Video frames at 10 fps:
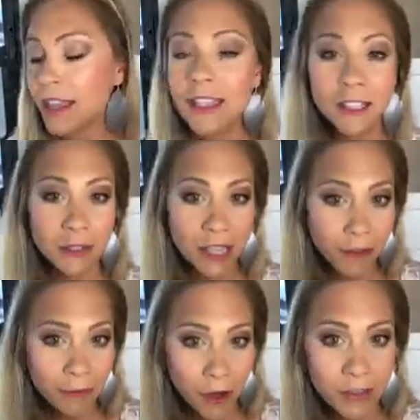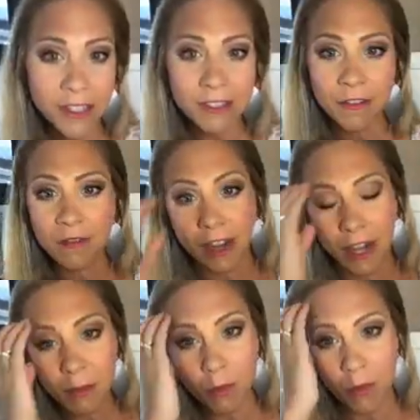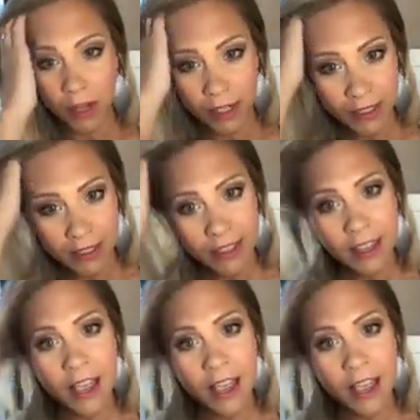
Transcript: So self-growth is very important.